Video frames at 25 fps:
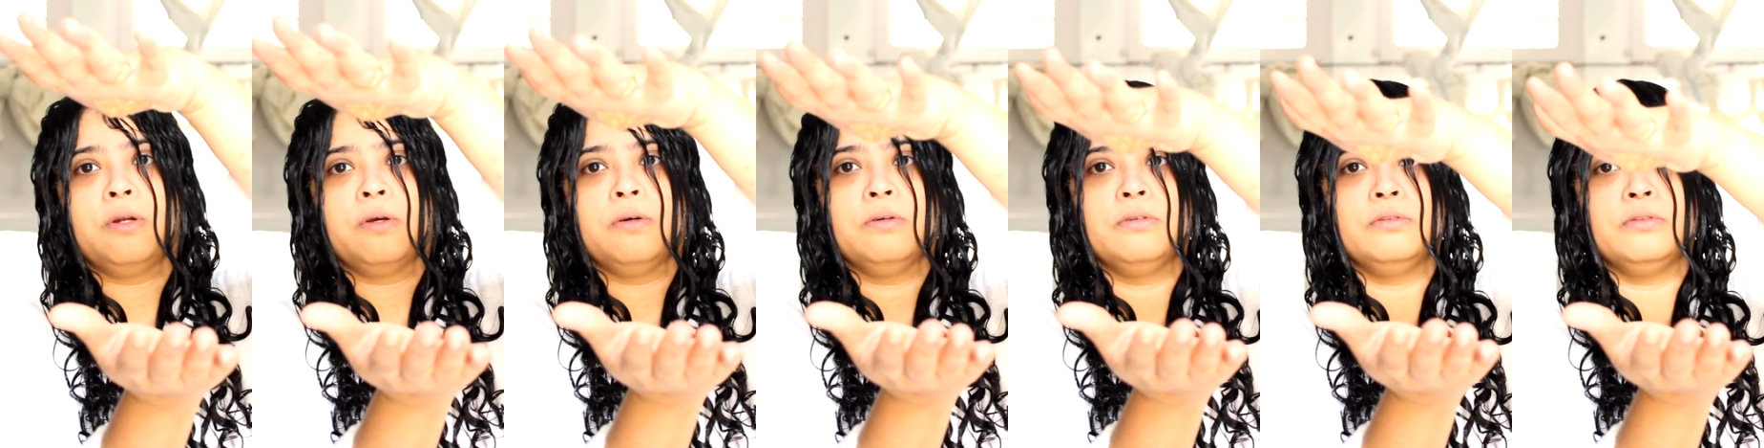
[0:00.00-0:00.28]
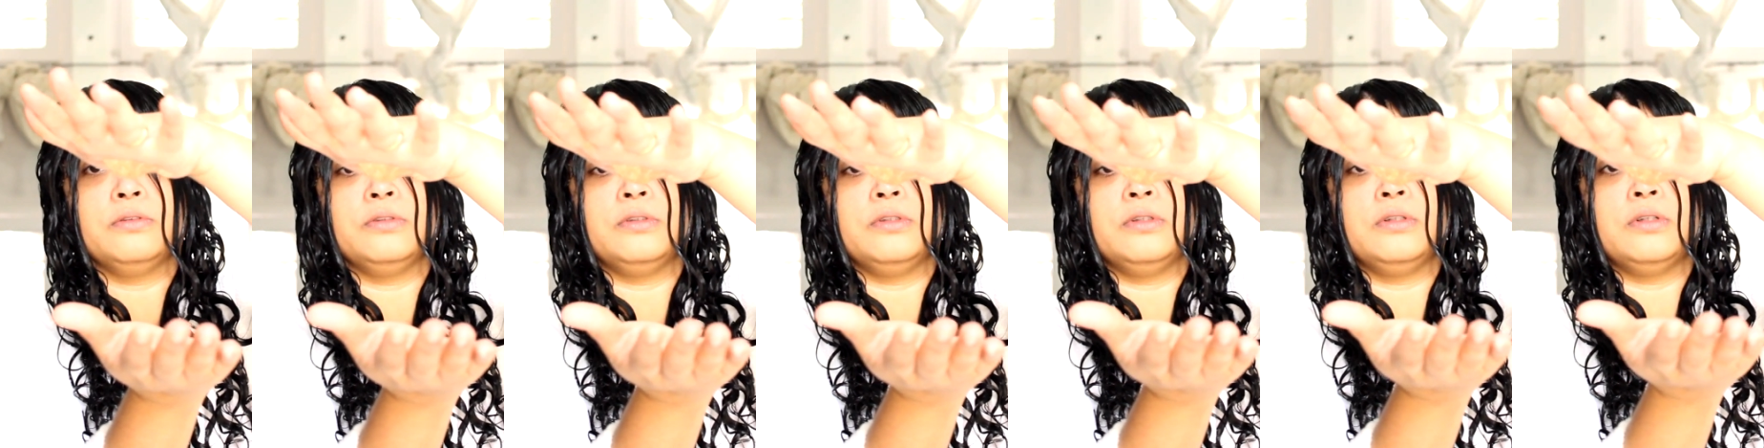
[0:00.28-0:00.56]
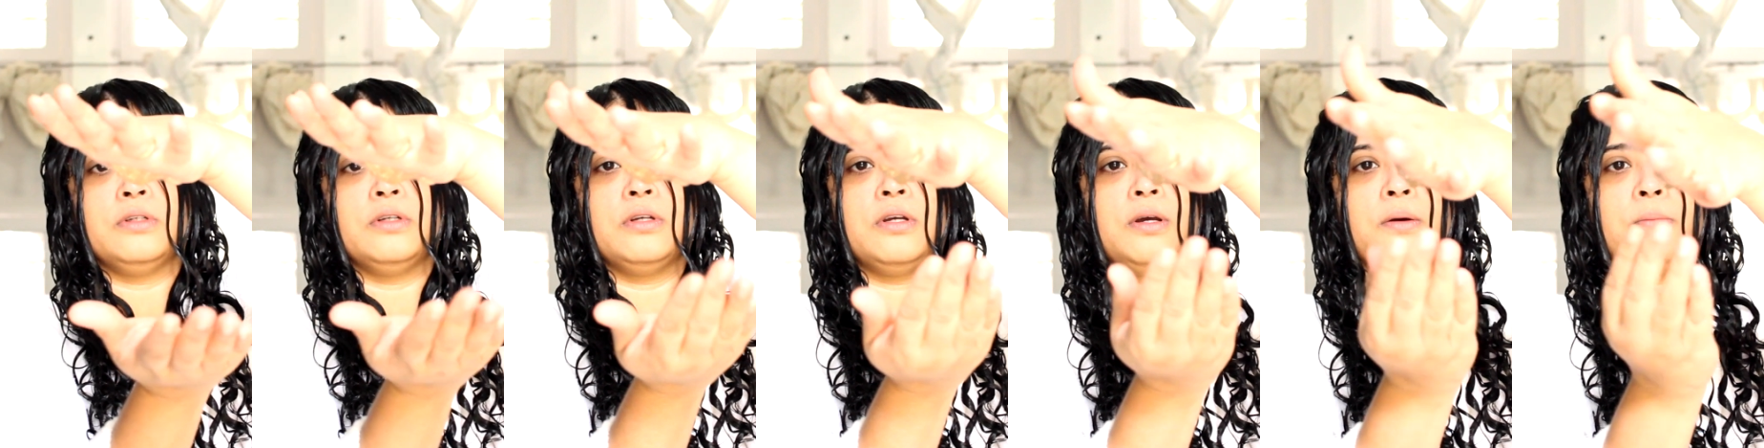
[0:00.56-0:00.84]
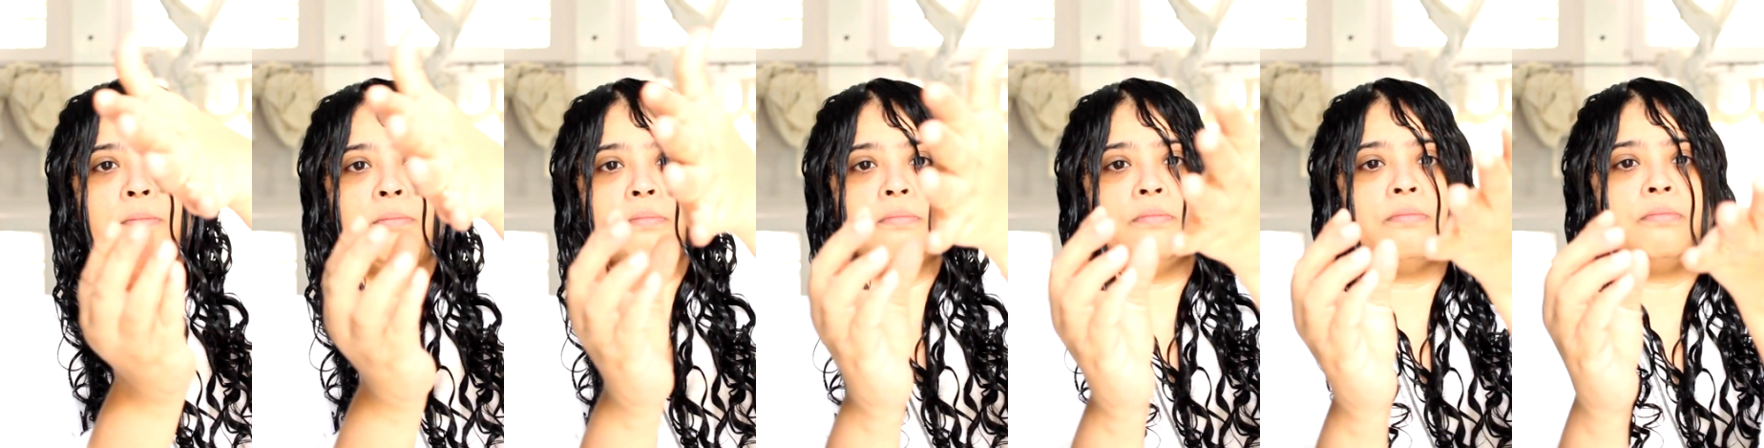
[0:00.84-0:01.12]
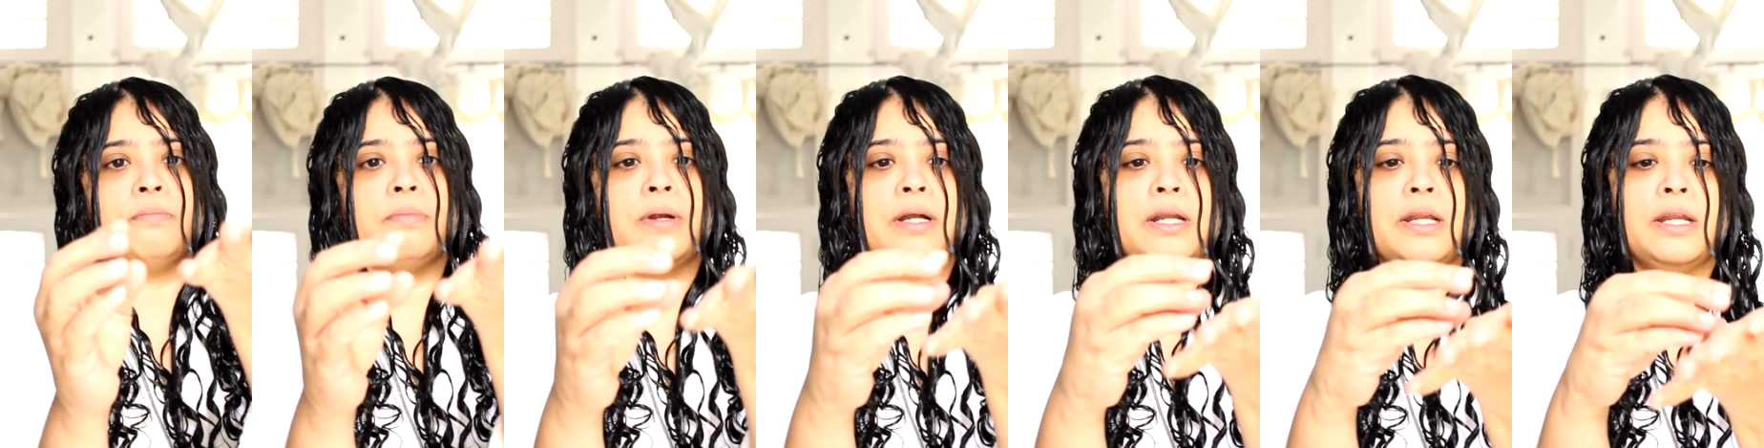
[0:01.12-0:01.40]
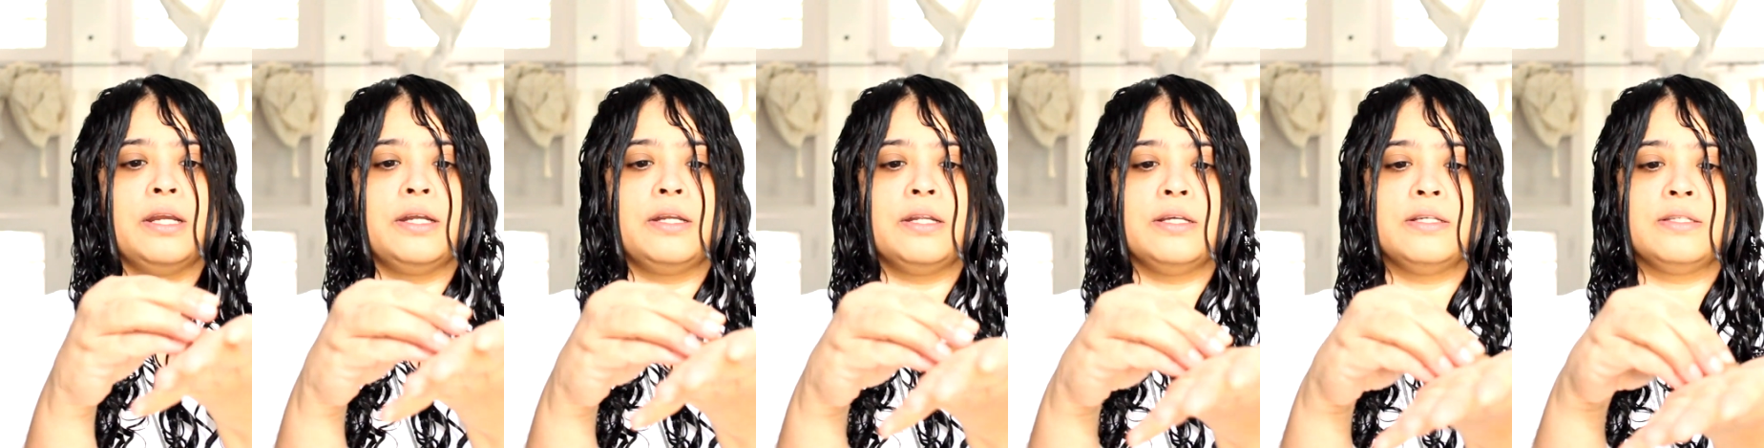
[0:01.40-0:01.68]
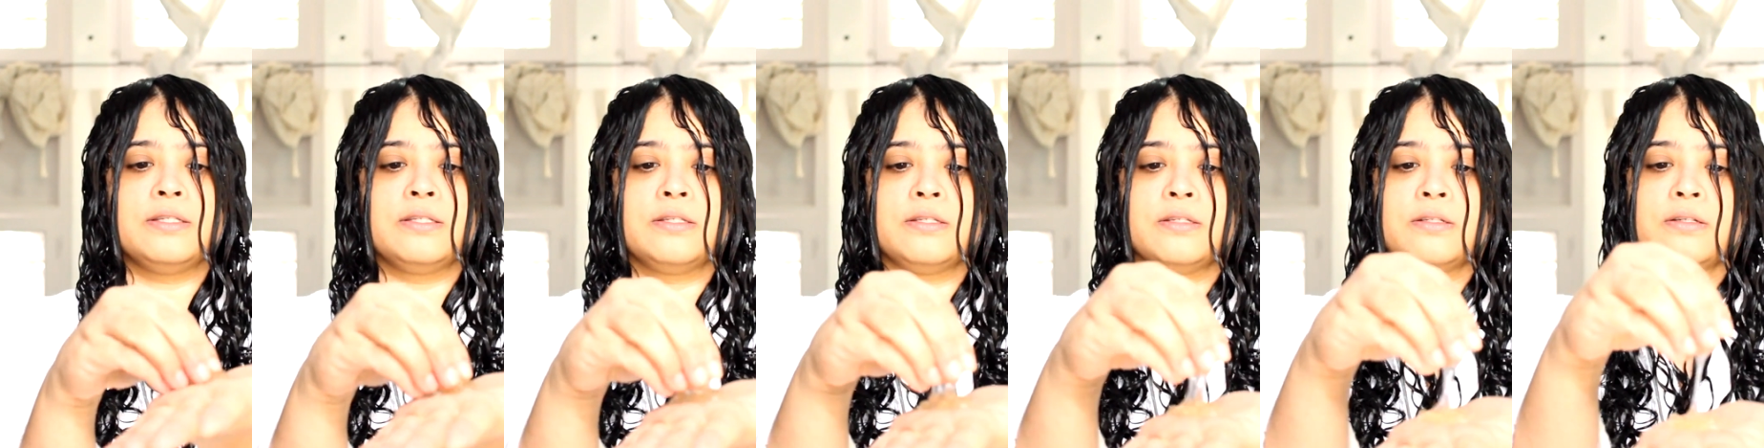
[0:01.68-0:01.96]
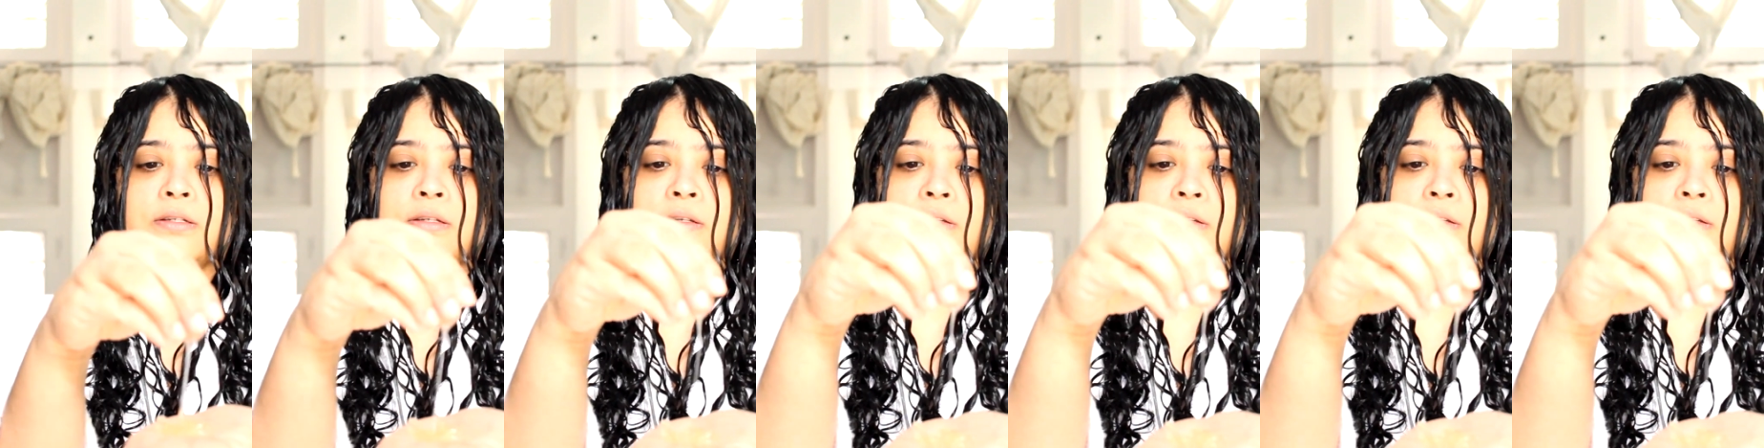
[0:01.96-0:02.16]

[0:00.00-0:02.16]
know, but it is